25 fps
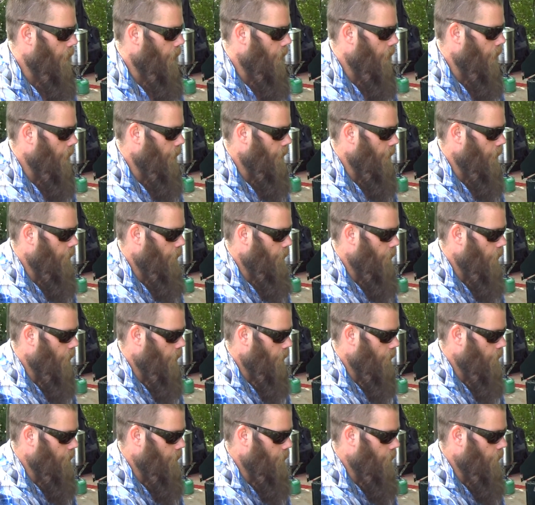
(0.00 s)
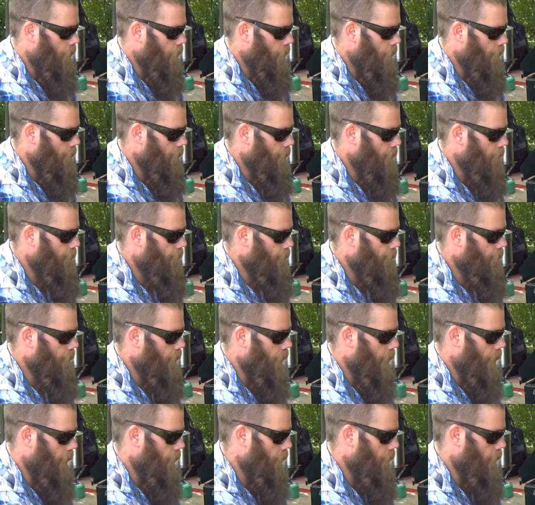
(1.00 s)
and it rocks and rolls.
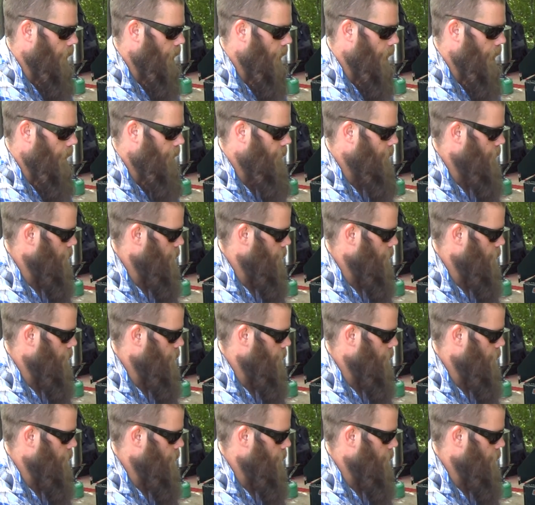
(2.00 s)
I don't have